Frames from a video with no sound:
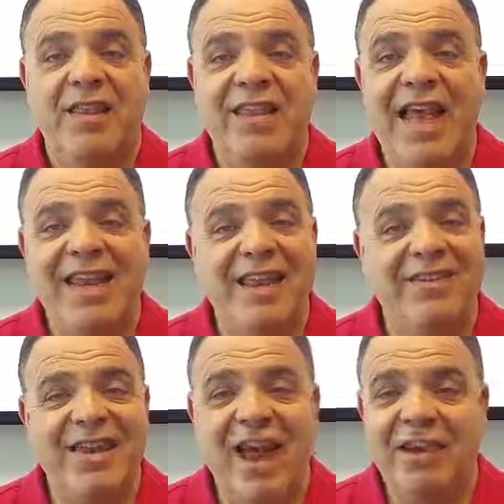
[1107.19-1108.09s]
that
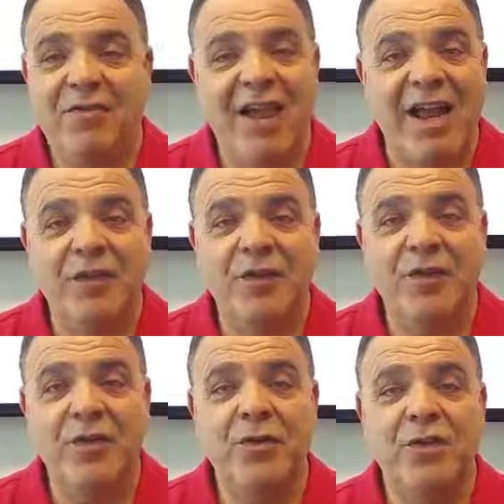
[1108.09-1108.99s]
is not grounds
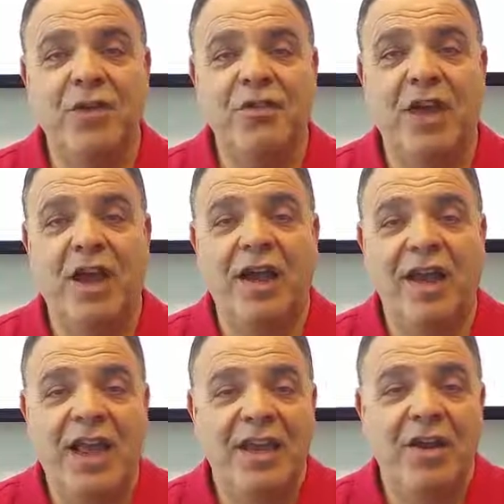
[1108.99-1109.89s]
for you to decide,
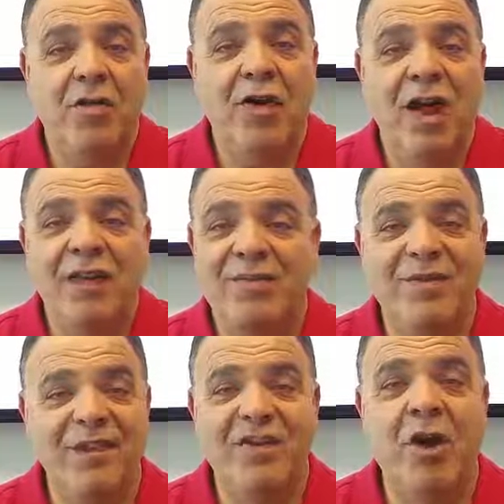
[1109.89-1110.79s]
hey, you know what?
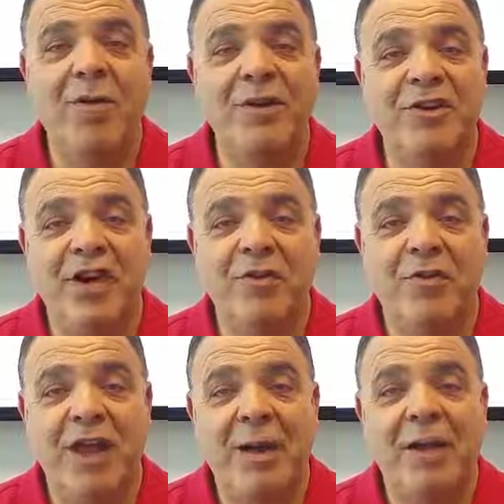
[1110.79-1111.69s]
It's garbage
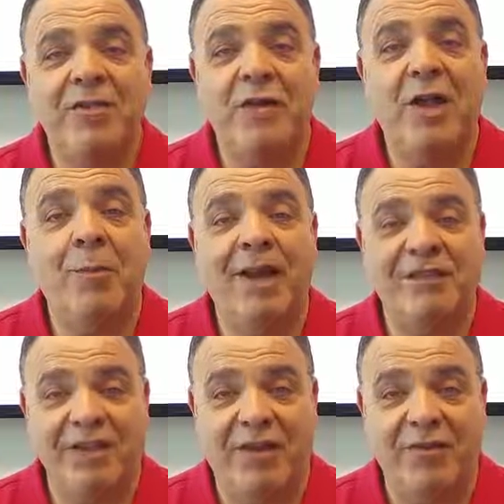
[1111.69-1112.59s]
anyway, I might as well help
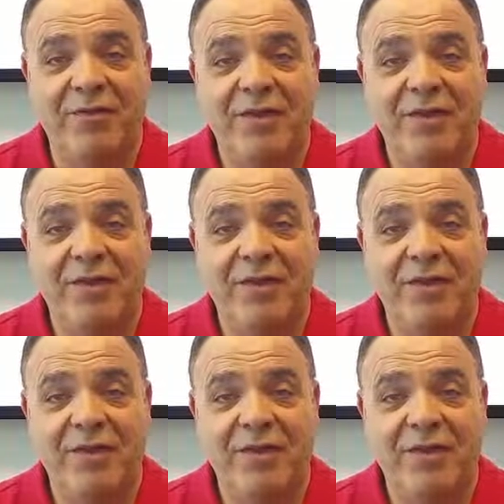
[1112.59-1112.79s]
myself.